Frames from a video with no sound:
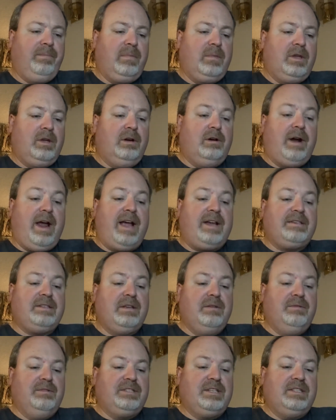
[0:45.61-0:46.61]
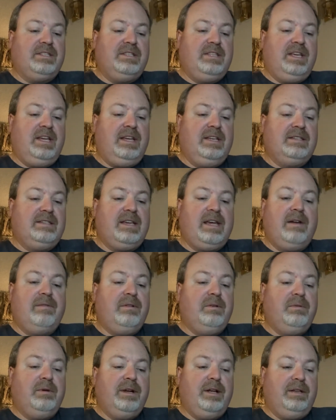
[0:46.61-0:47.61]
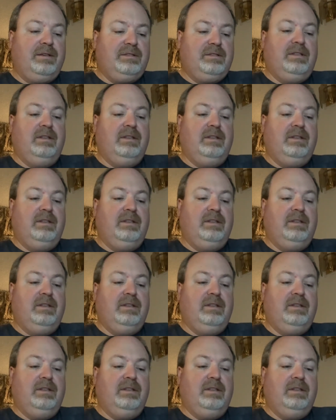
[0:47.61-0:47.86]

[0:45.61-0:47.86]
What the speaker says: Her accent was as thick as everyone else